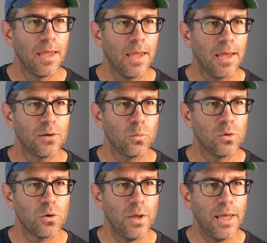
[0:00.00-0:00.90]
and
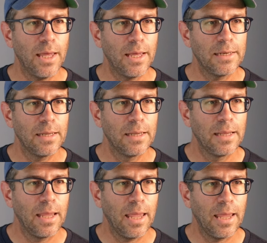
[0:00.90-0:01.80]
we'll go ahead
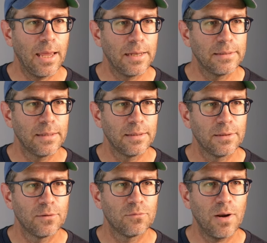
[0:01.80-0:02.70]
and
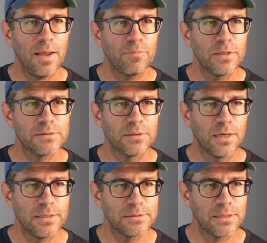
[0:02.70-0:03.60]
grab these
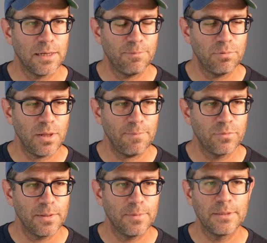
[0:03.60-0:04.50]
lines and I'll
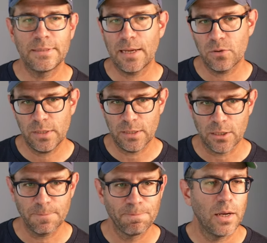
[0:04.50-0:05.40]
plop them down
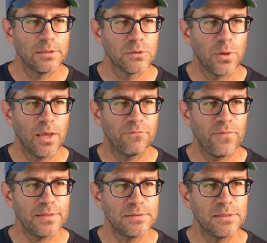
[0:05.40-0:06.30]
here. And so we have
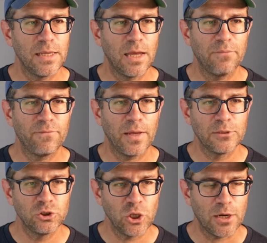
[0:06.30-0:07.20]
fasta_df
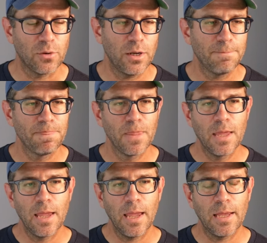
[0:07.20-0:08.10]
and genera.
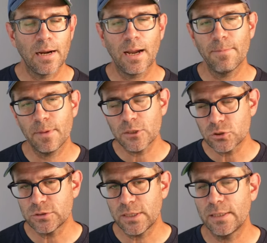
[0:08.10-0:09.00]
And I'm
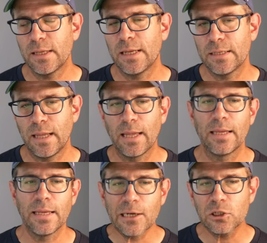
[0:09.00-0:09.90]
interested in
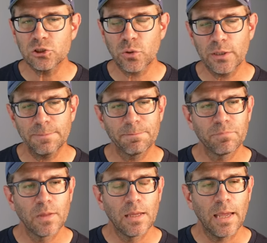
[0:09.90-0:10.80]
a inner join.
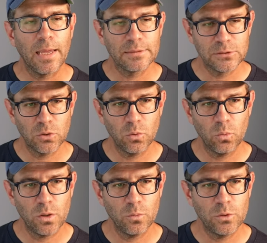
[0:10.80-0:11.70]
And so
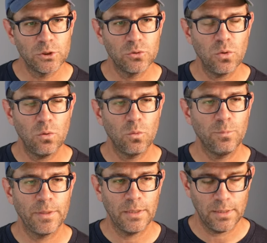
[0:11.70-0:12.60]
what we'll do
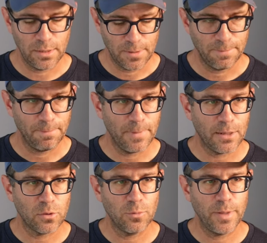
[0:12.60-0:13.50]
will be
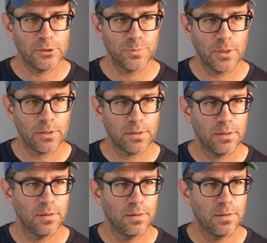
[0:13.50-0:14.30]
microbenchmark,